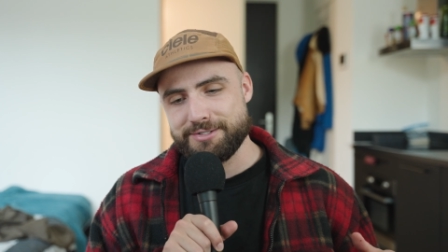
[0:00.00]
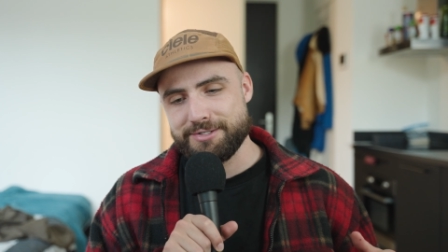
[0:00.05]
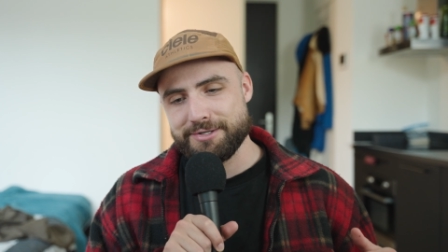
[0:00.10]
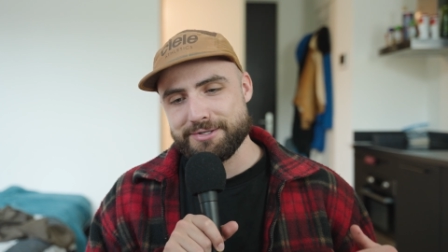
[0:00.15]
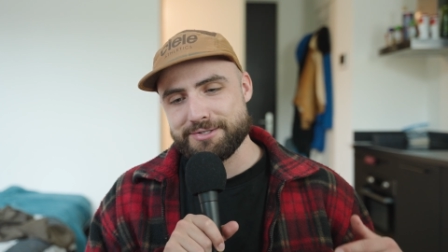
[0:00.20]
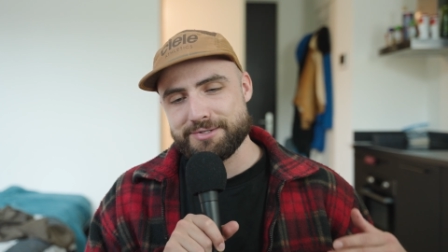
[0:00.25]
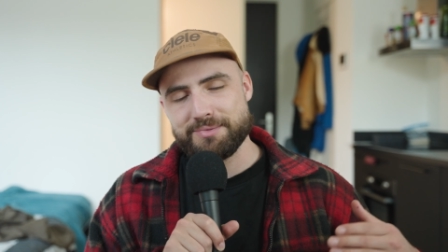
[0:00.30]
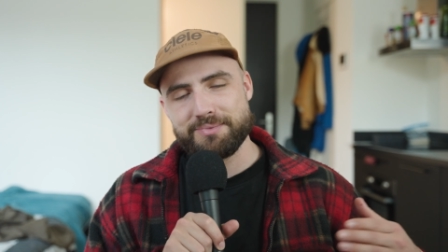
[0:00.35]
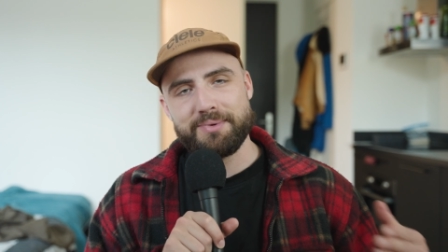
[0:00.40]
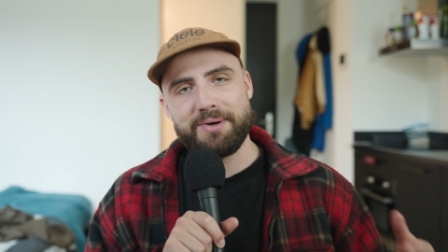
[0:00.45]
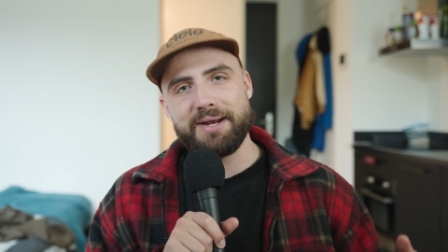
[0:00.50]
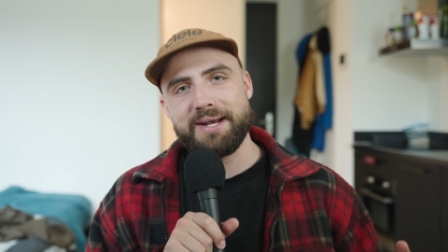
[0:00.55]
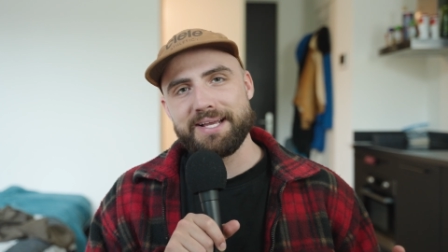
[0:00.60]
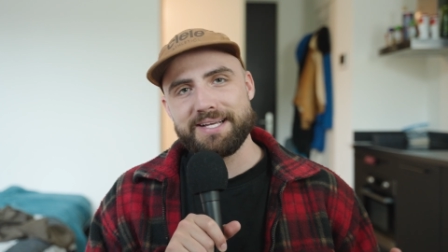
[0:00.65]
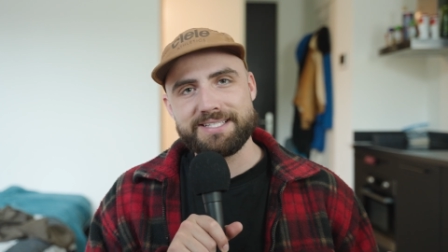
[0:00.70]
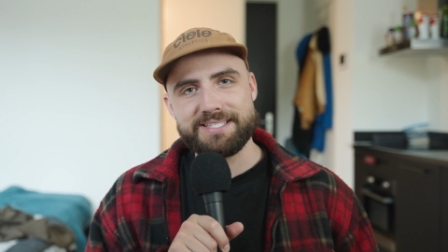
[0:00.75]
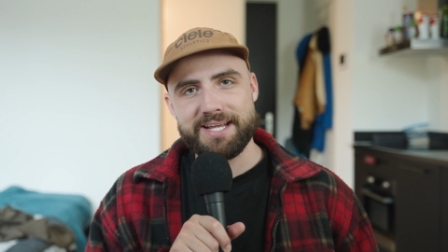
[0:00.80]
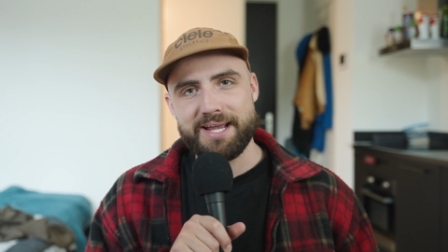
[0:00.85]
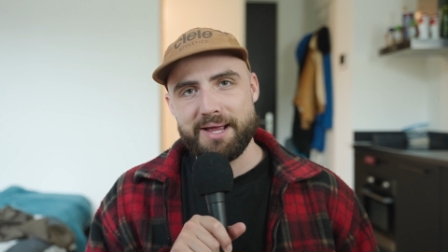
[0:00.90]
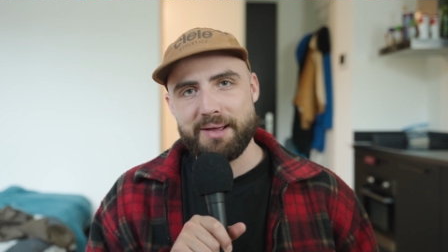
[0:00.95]
just one
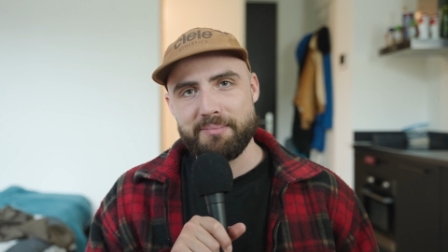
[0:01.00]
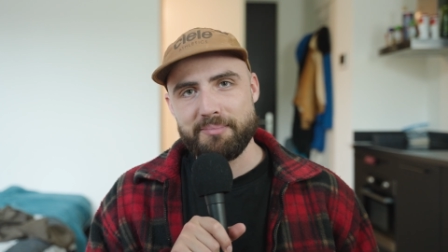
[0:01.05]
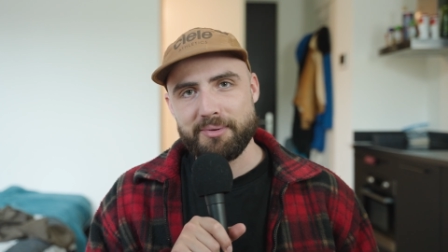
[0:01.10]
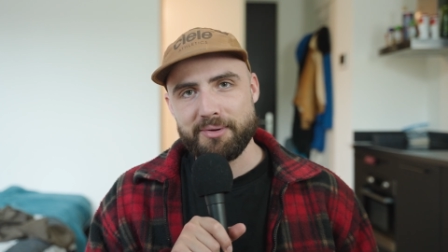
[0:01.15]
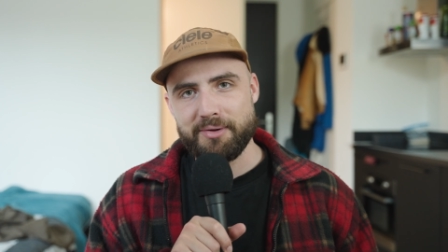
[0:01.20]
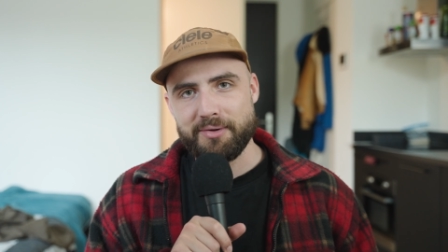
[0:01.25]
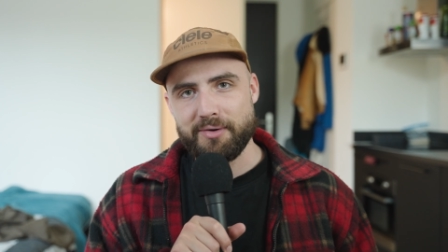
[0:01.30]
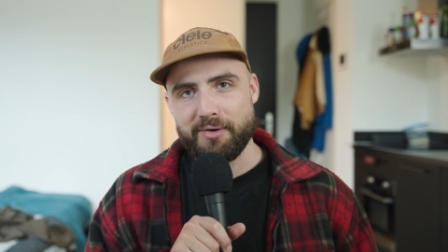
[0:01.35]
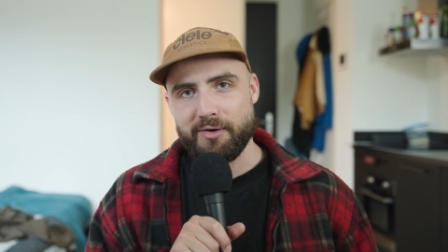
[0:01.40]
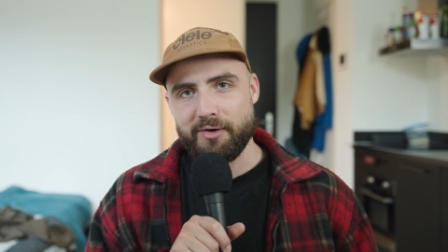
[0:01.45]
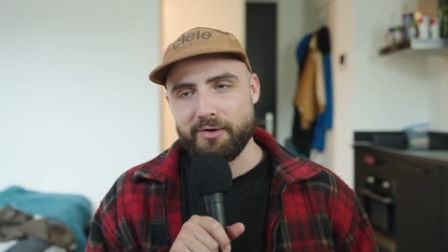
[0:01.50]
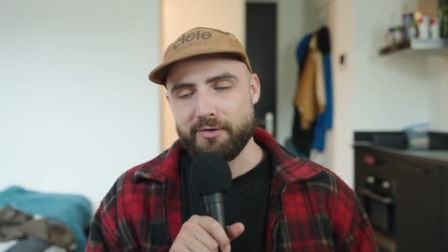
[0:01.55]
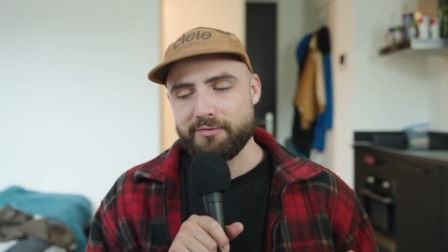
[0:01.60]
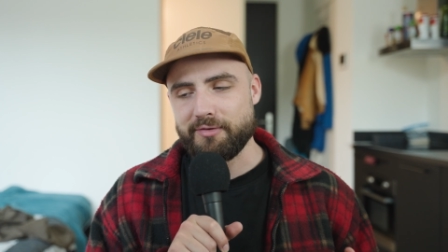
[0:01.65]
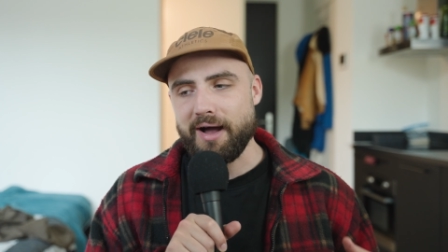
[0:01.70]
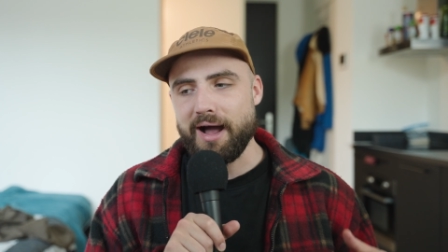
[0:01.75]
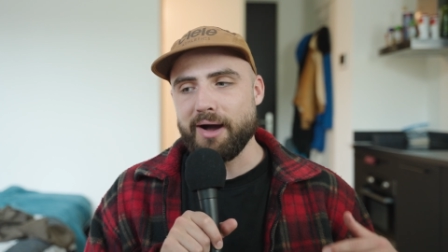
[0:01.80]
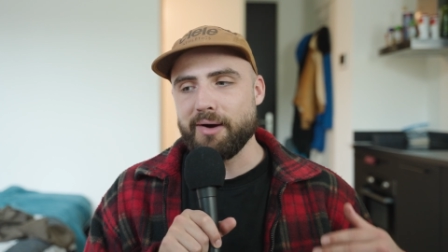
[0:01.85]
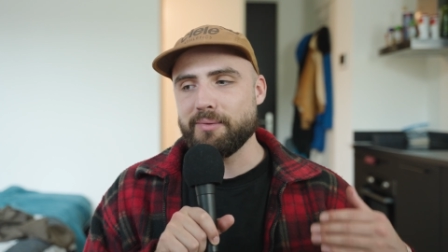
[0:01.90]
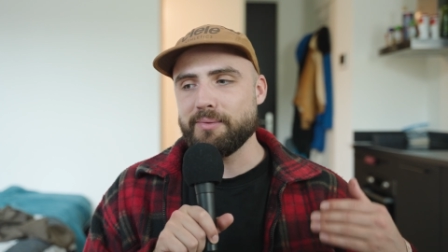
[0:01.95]
example of
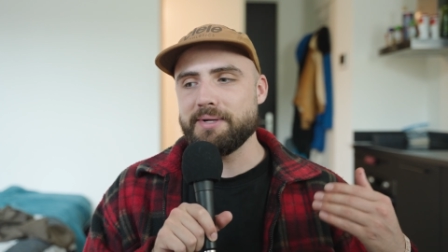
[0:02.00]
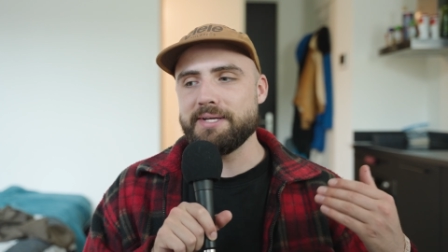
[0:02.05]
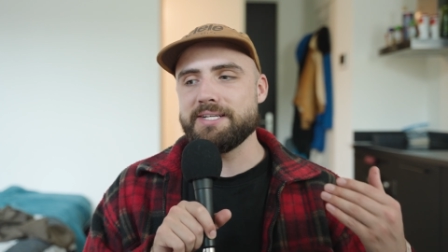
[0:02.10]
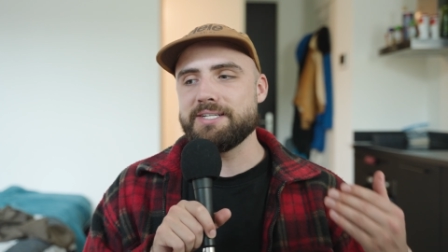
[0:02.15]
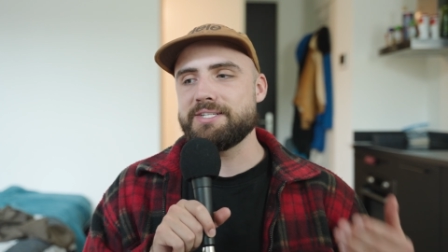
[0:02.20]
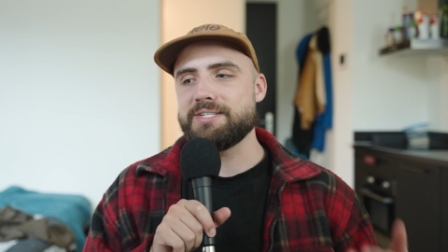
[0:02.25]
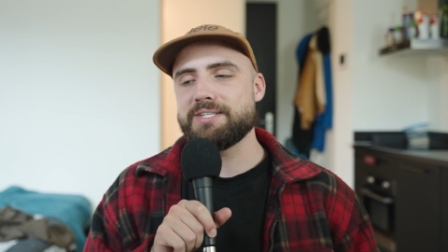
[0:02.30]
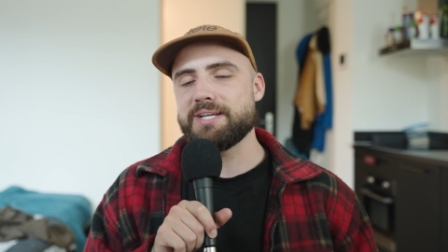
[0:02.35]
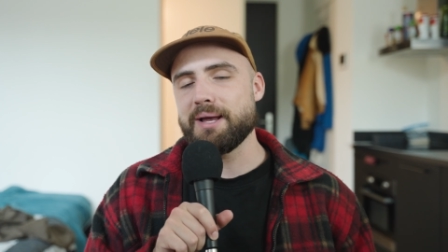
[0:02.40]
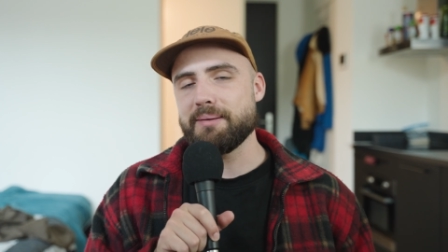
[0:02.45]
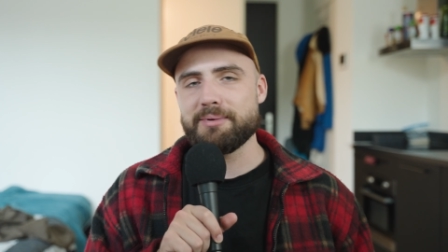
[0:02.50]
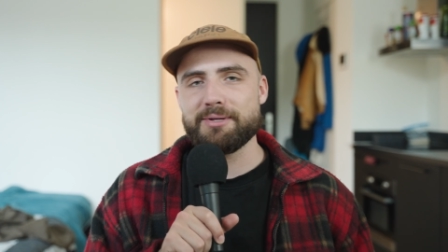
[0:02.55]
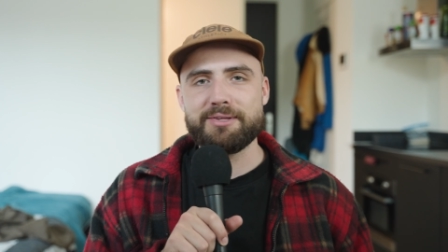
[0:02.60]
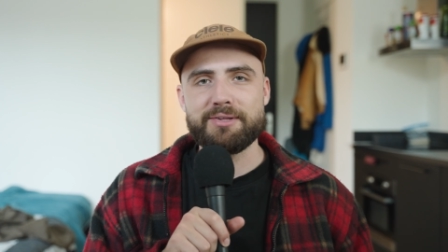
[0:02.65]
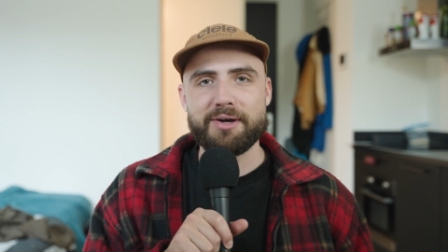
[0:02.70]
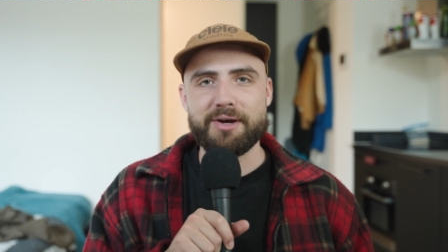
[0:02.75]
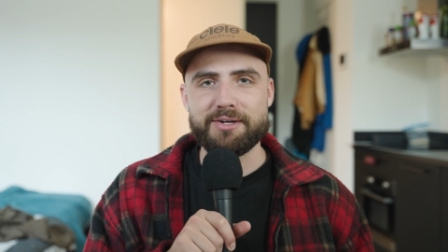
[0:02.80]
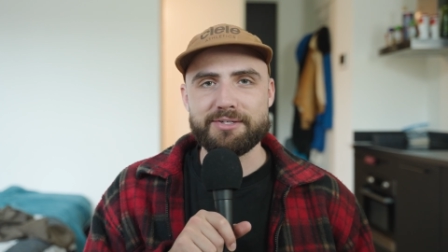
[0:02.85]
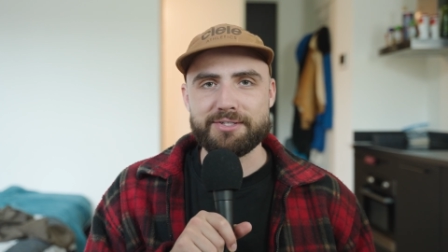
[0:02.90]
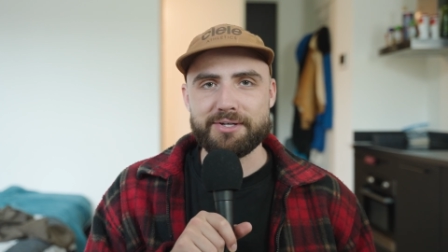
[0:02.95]
how we
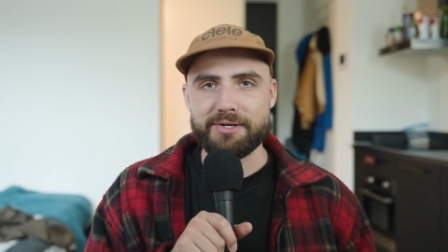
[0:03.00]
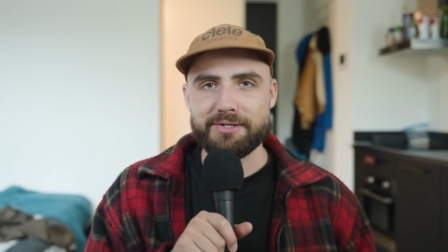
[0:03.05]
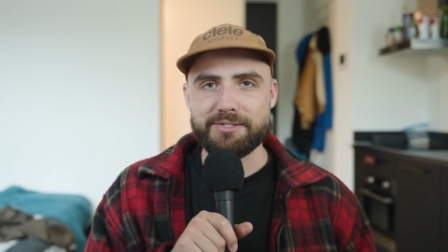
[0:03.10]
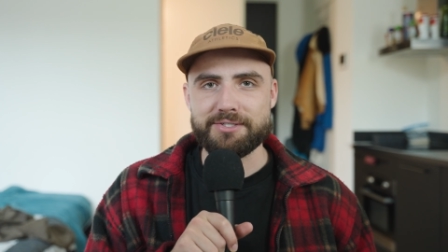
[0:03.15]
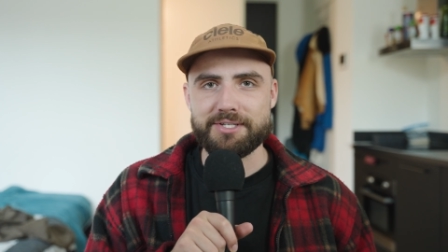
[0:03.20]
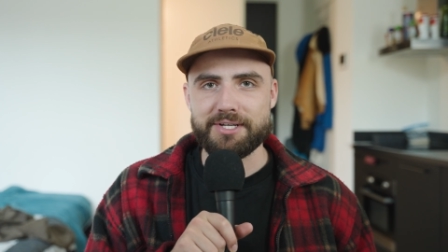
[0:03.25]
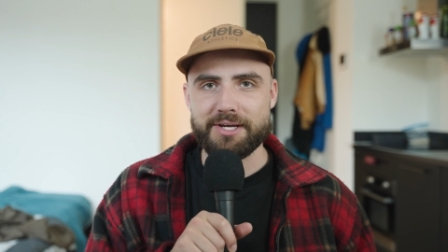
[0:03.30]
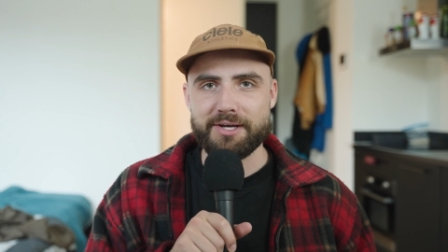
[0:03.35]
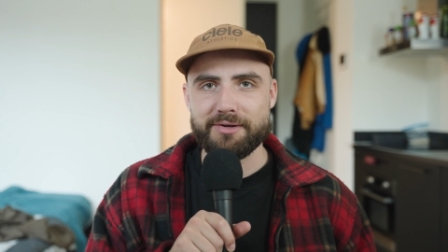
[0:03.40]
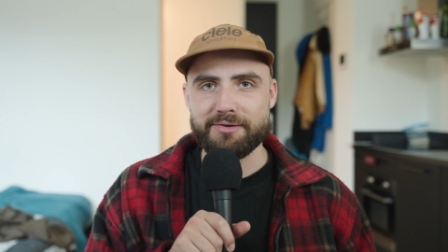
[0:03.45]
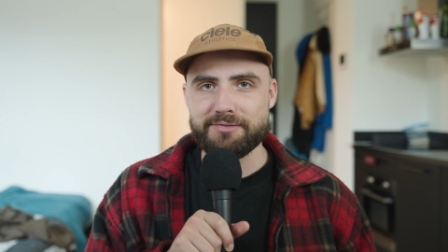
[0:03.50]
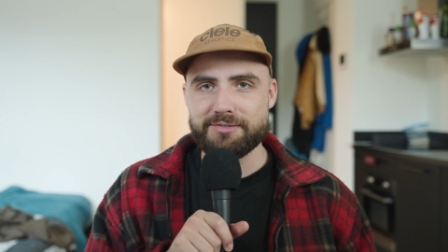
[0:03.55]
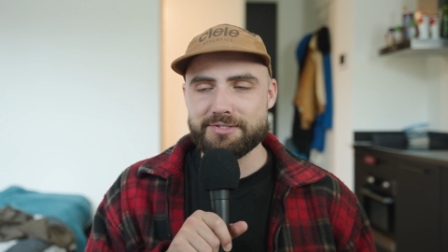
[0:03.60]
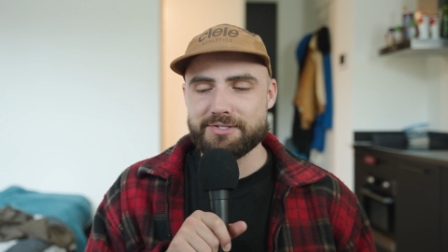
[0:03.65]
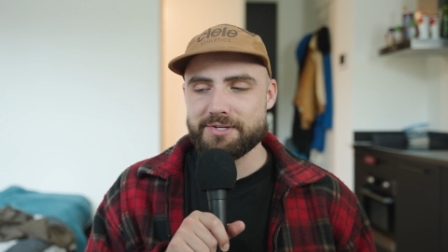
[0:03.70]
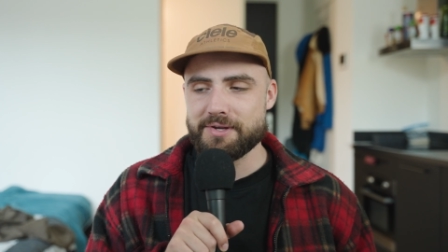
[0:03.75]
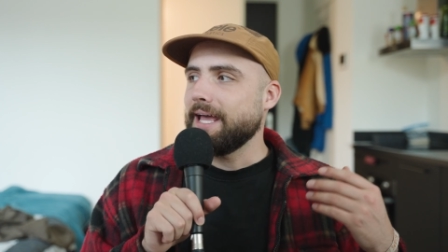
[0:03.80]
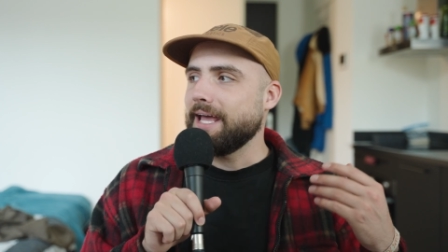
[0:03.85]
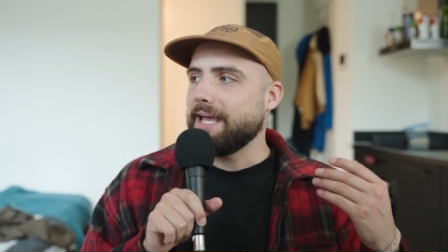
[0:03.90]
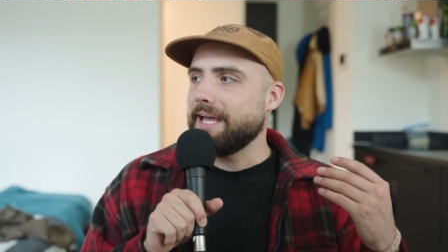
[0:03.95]
sabotage ourselves.